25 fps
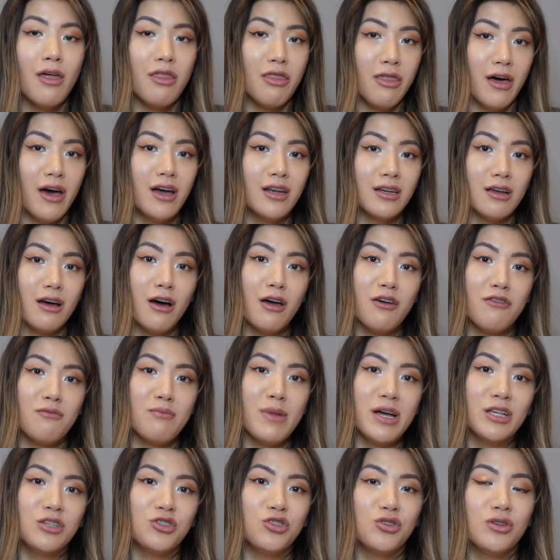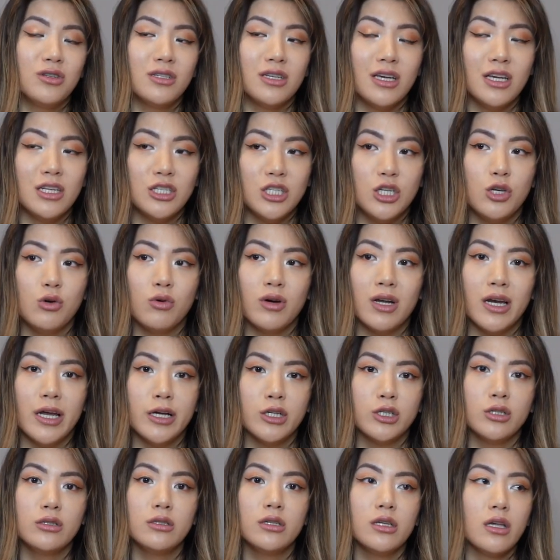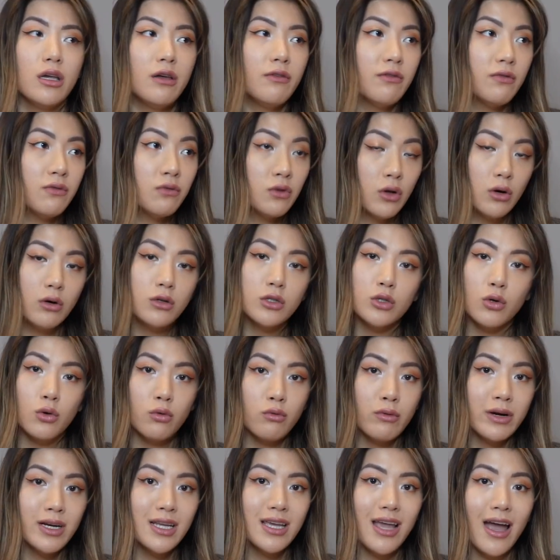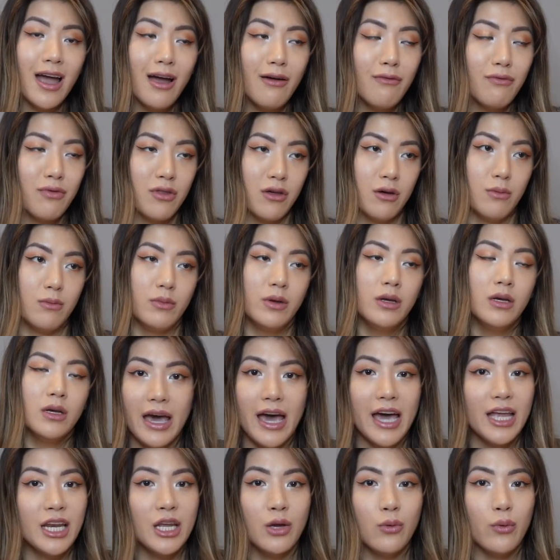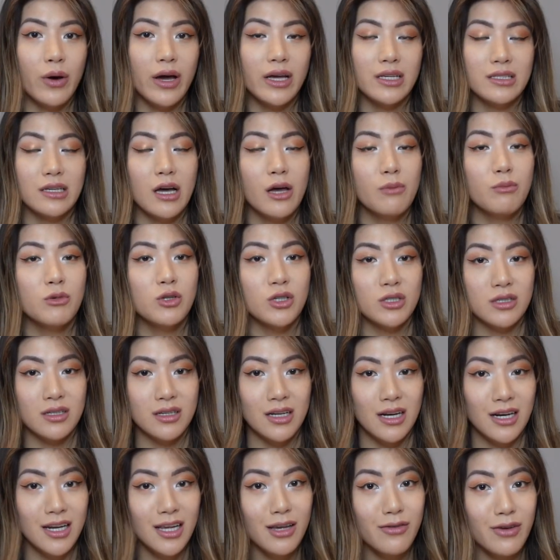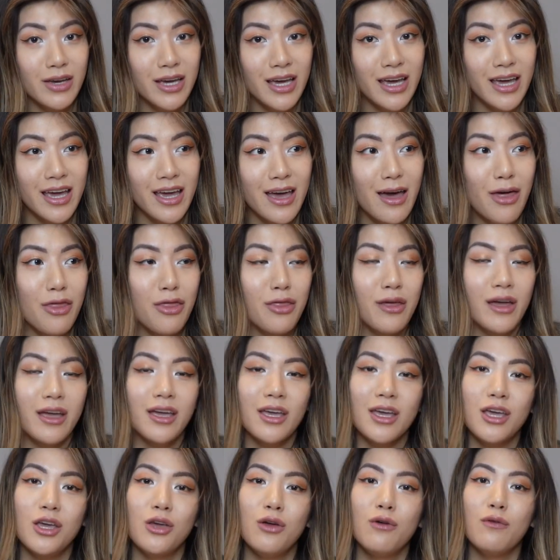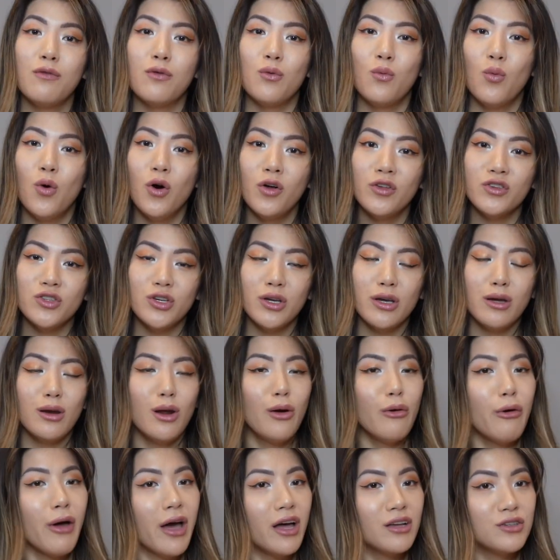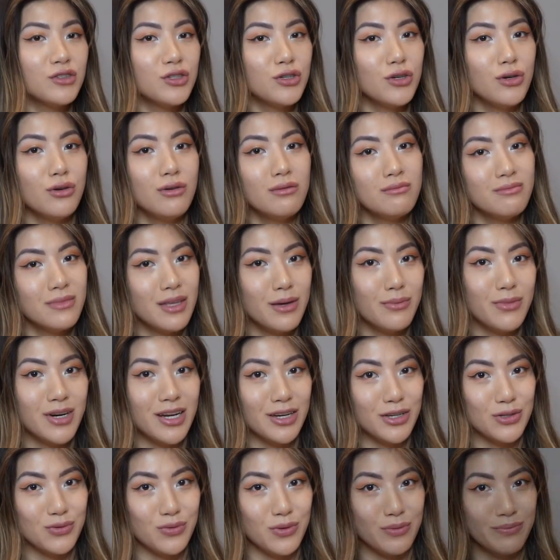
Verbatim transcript: that I've mentioned into your collection if not already have them. Anyways, I'm just going to leave it here. Thank you for watching and I'll catch you in the next